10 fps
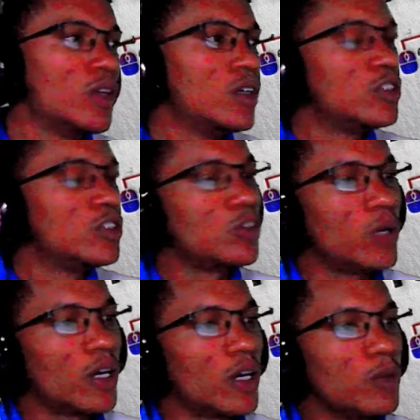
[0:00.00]
So where
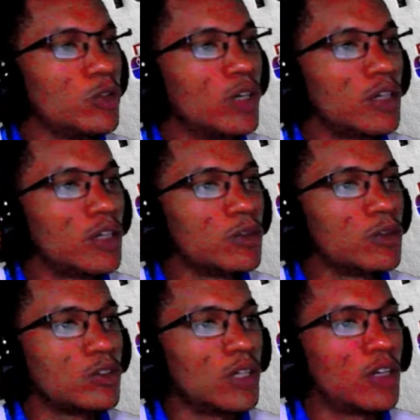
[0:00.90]
can we do that? We'll do
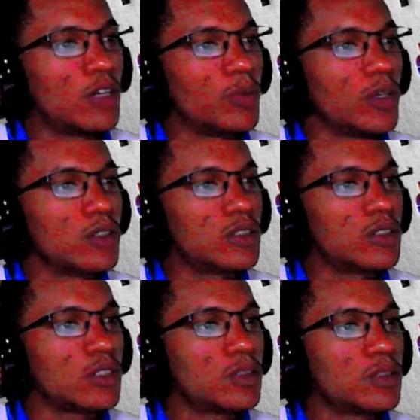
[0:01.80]
that up here,
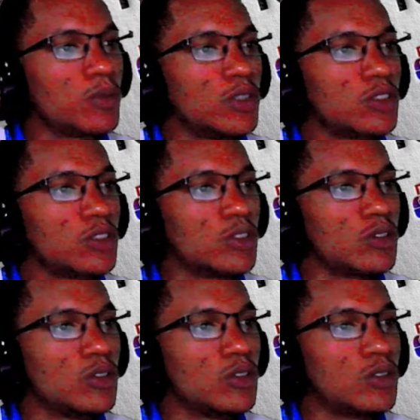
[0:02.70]
6.0,
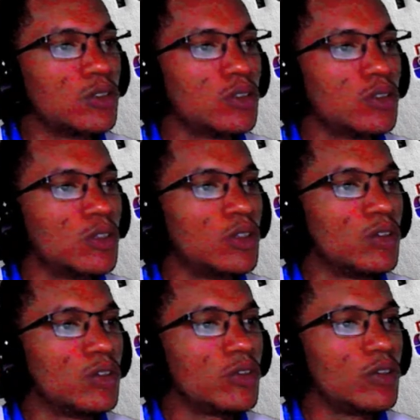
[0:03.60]

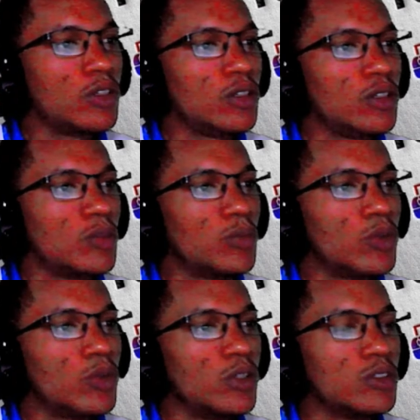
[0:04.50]

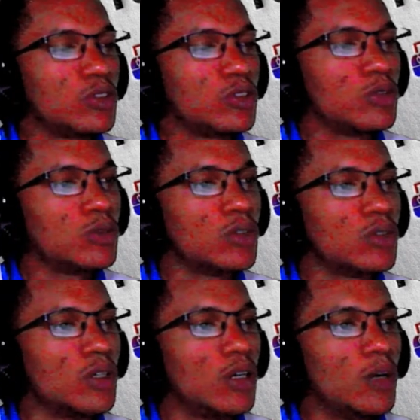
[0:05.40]
3.2,
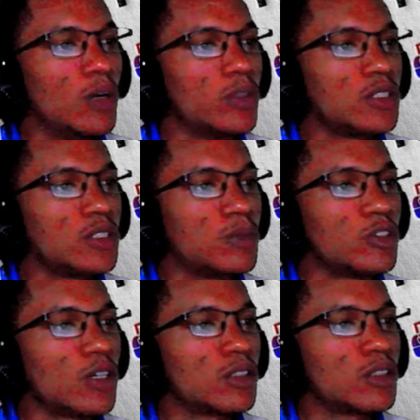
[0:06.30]
and we're
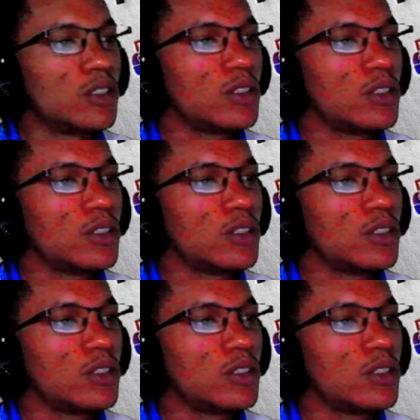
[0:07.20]
subtracting.